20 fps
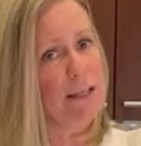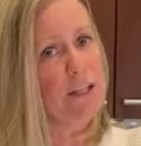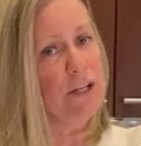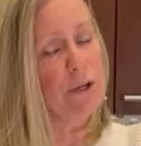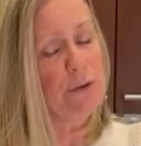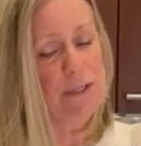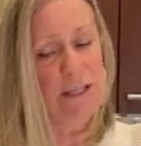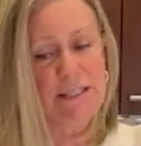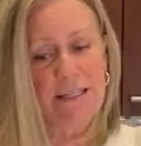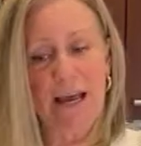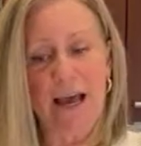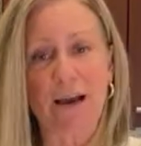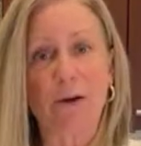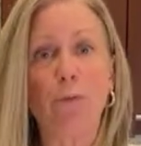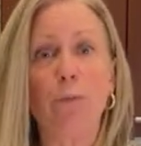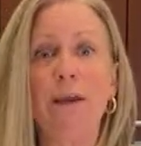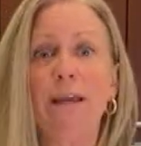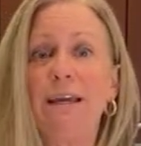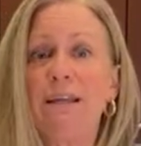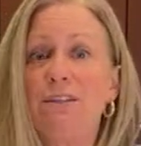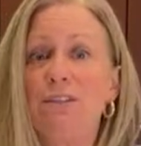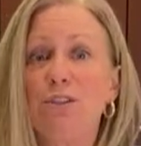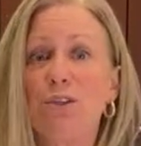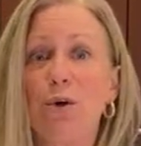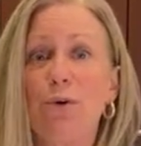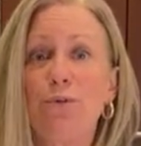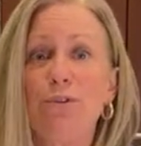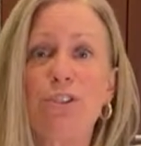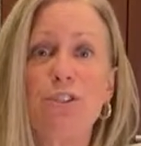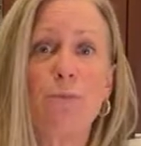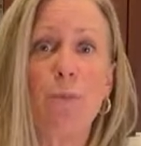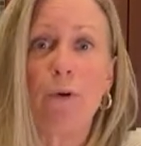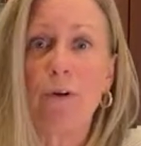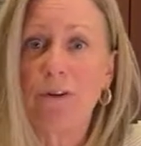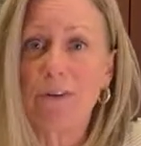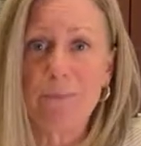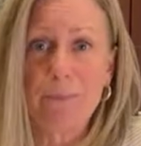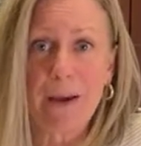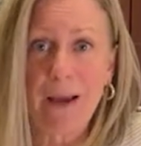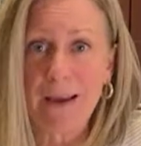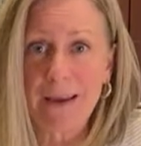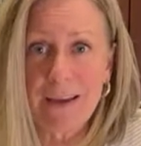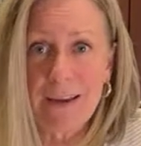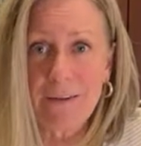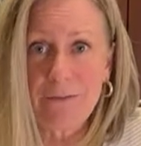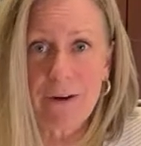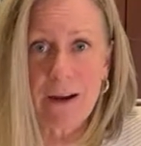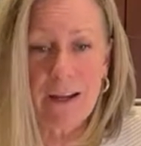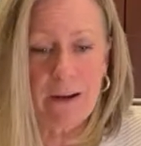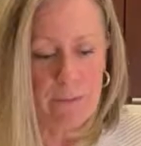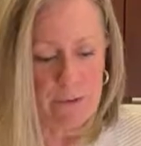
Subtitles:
You know, the tech, we get so spoiled by it, right?